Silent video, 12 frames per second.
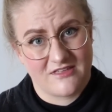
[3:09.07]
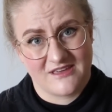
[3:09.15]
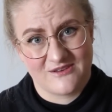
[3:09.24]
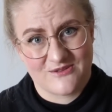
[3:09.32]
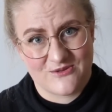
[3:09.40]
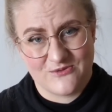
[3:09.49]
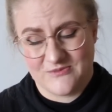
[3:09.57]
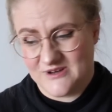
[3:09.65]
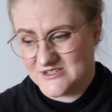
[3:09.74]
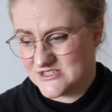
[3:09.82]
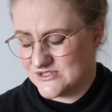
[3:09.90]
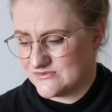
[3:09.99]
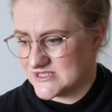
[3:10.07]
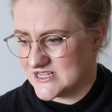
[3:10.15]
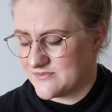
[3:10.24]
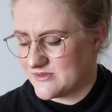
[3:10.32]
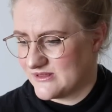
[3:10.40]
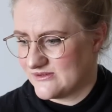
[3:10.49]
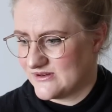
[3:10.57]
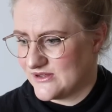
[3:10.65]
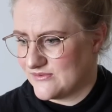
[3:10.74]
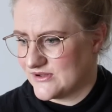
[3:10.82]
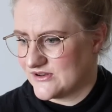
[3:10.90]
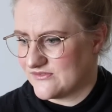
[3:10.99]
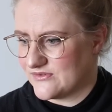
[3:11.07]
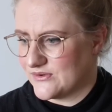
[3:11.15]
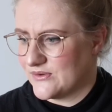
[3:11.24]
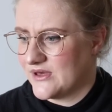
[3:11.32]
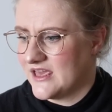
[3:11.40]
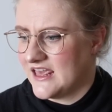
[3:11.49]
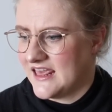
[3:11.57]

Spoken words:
Thank you so much. It was absolutely wonderful.